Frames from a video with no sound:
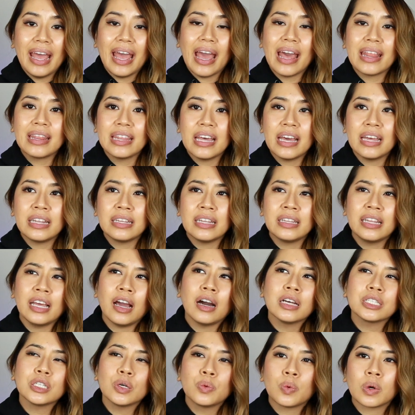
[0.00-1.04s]
And then they
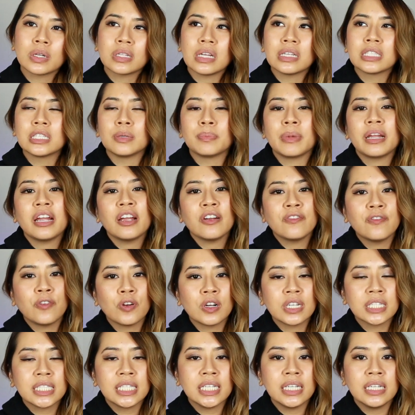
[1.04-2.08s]
also worked on some Air
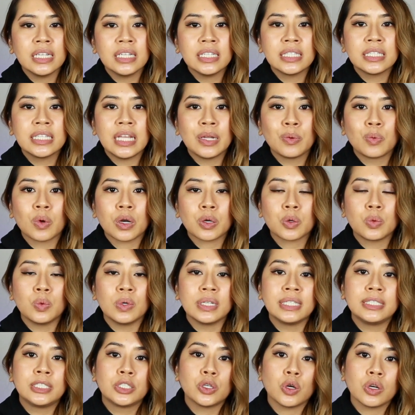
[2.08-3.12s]
Forces, they worked
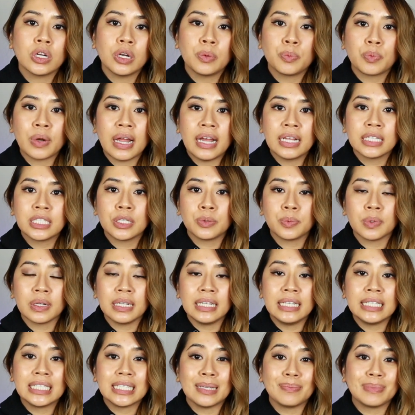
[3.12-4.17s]
with Jordan Brand to
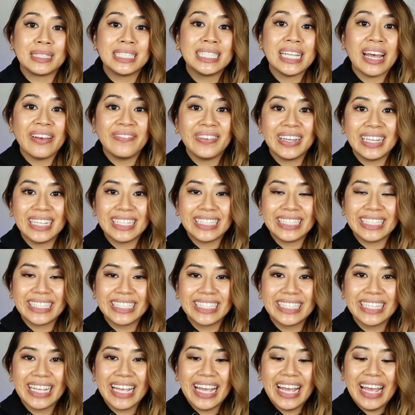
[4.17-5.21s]
release some
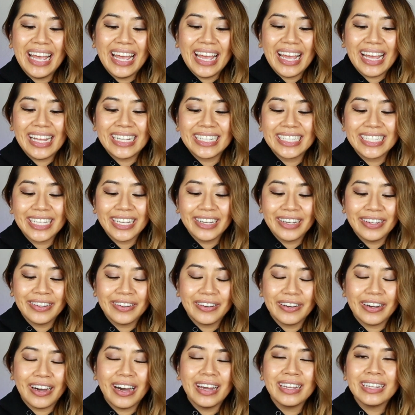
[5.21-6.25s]
7s. And
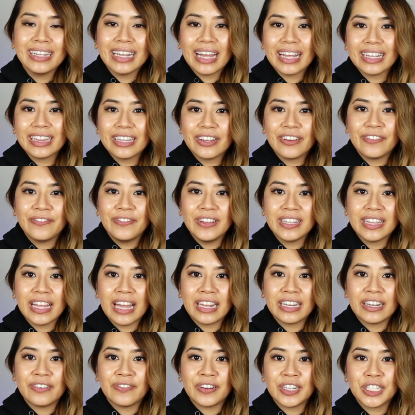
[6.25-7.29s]
so unlike their fifth
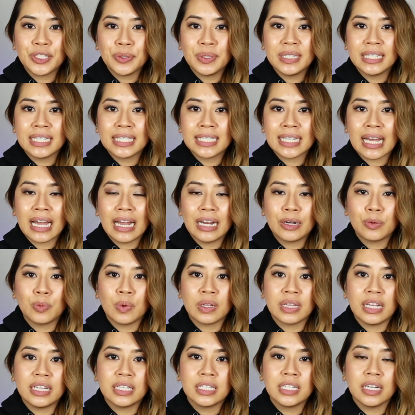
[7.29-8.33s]
anniversary design
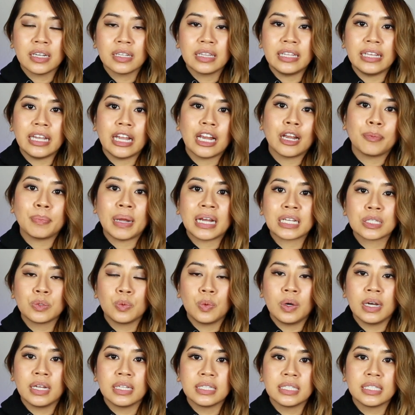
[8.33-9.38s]
where they took the Air Max
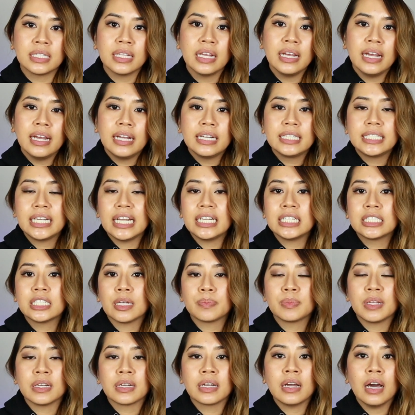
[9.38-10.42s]
1s, changed
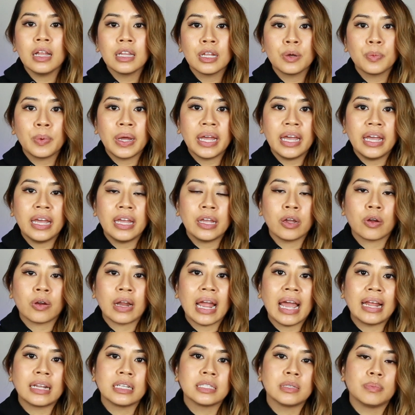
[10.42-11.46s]
up the colorway or
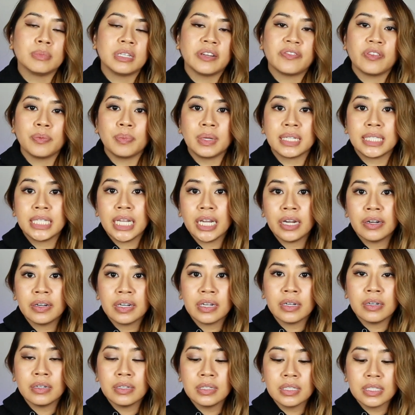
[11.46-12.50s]
added some different
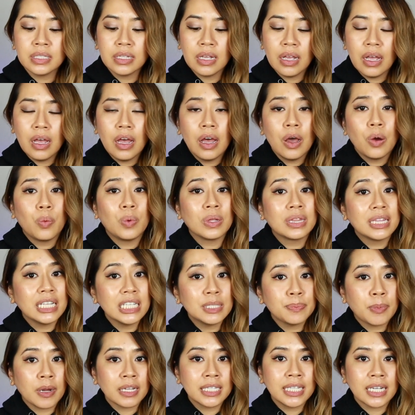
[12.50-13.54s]
materials, with
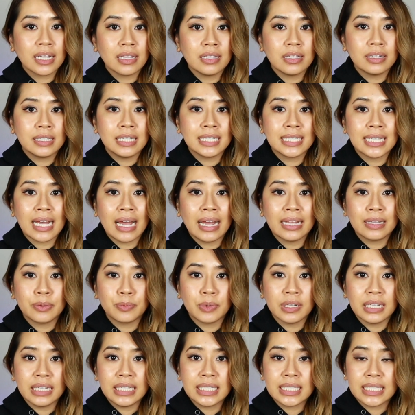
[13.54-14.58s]
this particular design
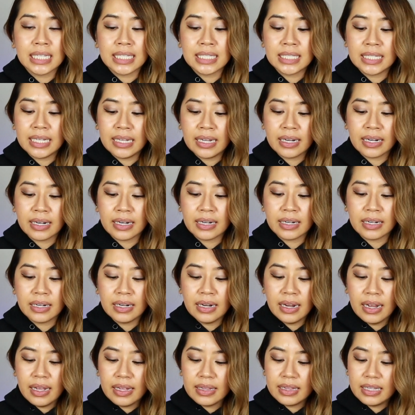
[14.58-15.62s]
released this year,
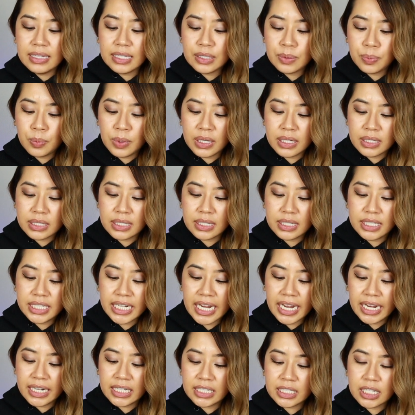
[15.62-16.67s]
this was
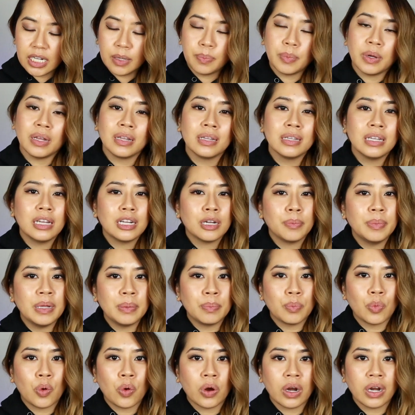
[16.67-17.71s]
changed up a little
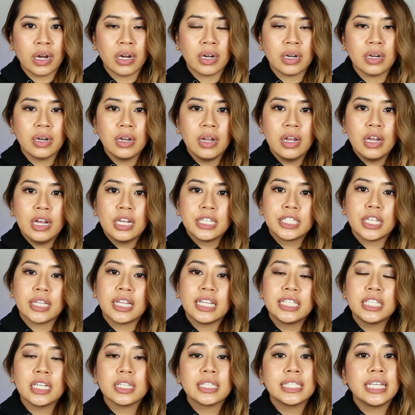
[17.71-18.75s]
bit more so
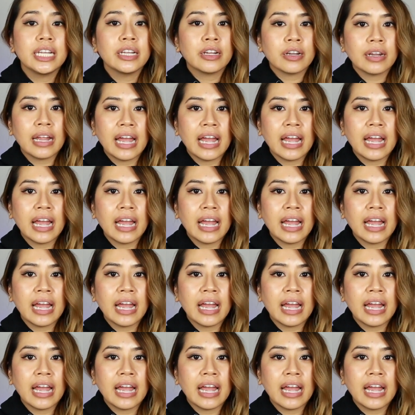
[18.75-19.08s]
they took Tinker